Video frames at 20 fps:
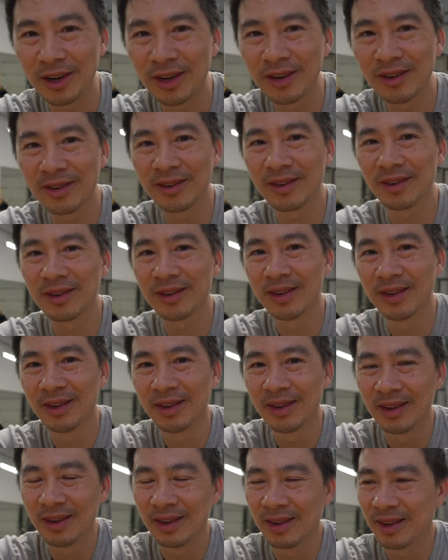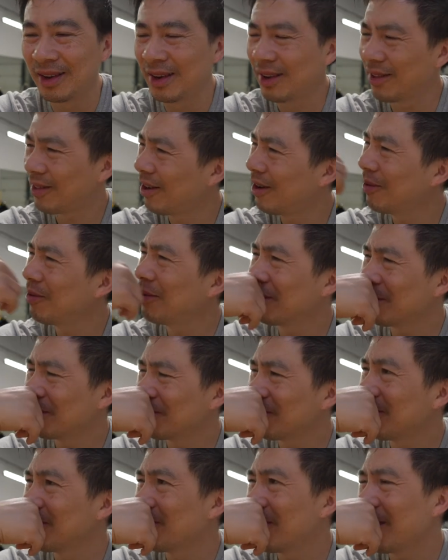And I thought, well,
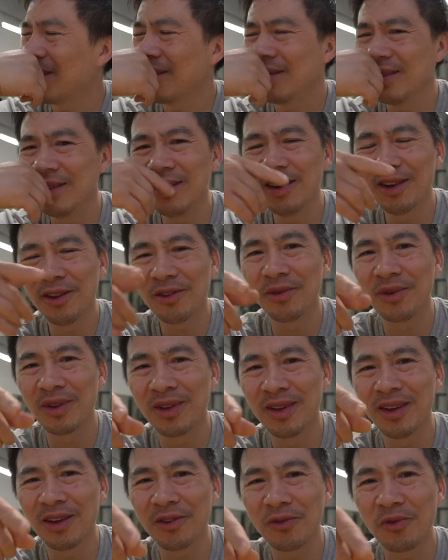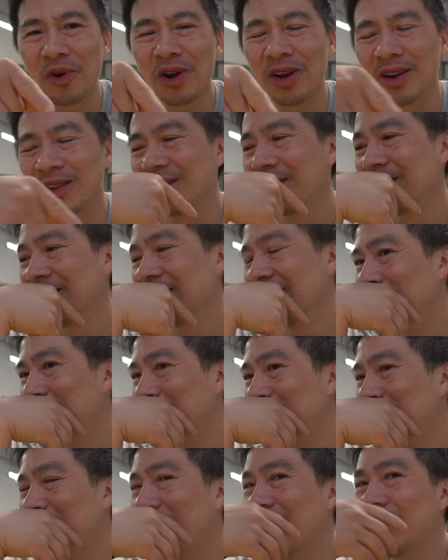he is, he is right.
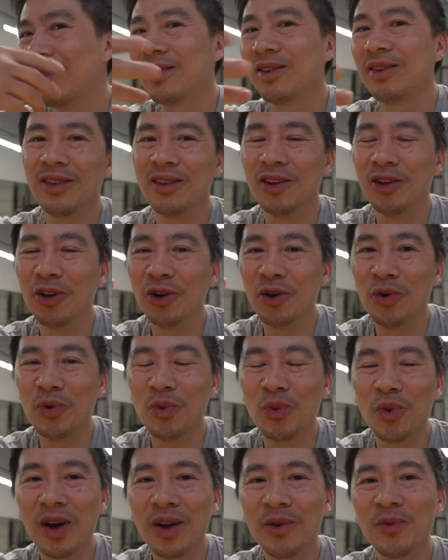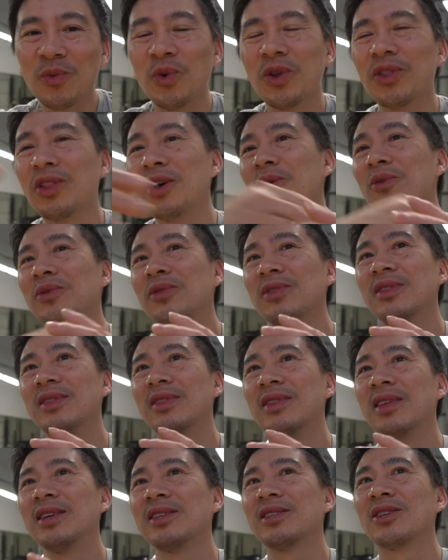But you know what? Without
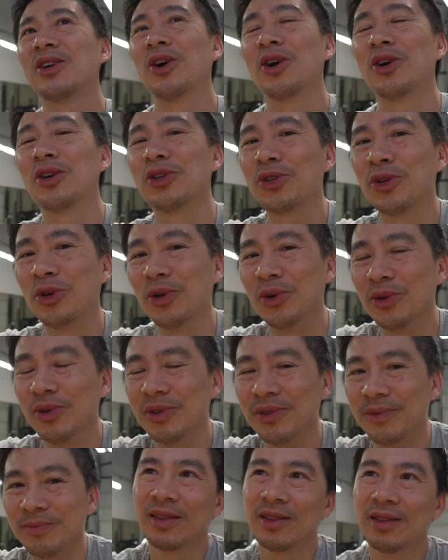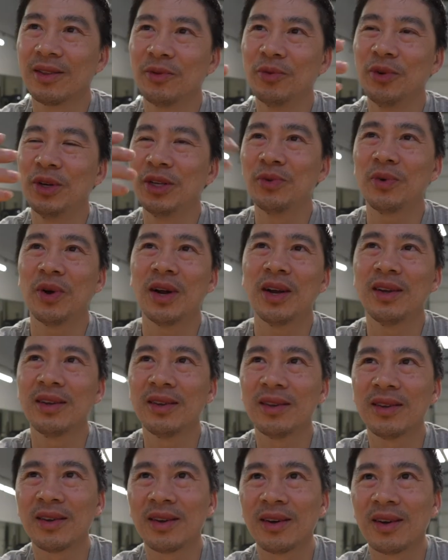this car show, the reason
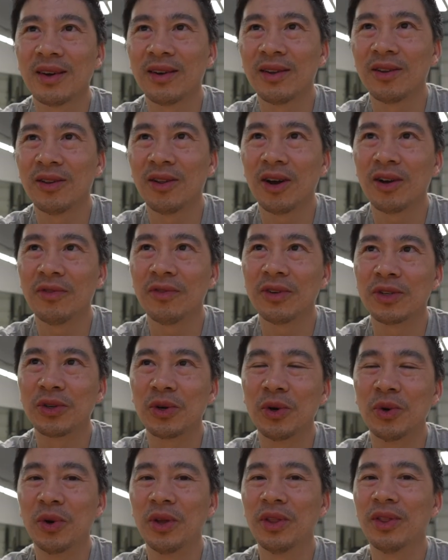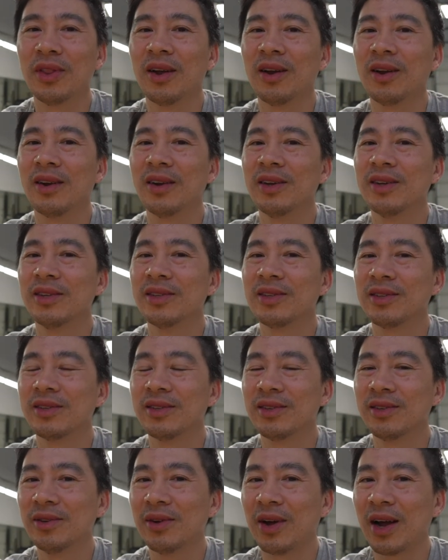why a lot of us go in there is
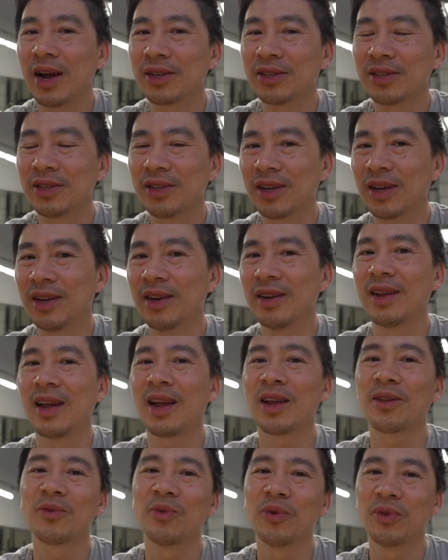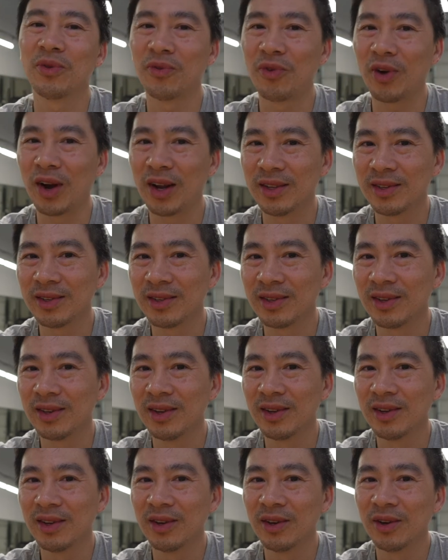to actually connect with friends
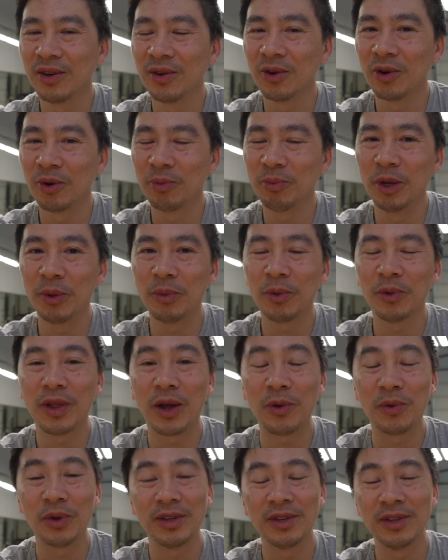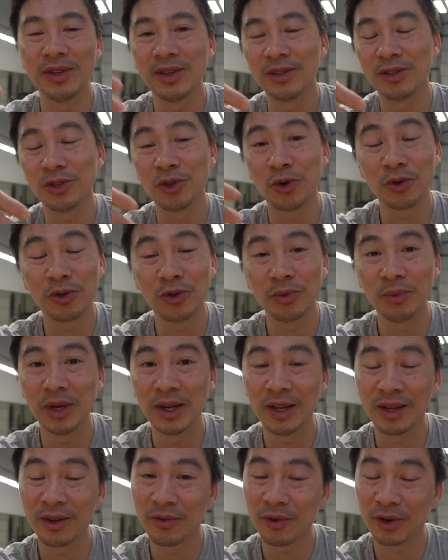or people that we see on social
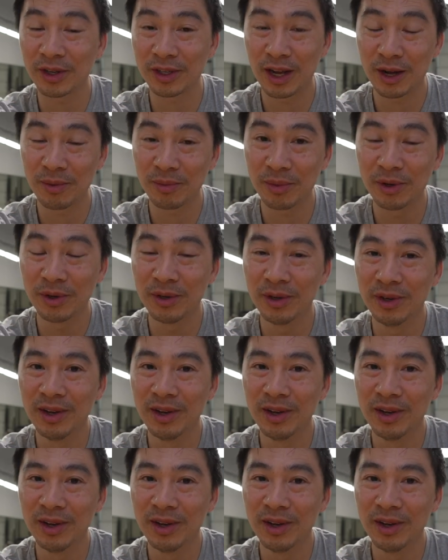media, for example.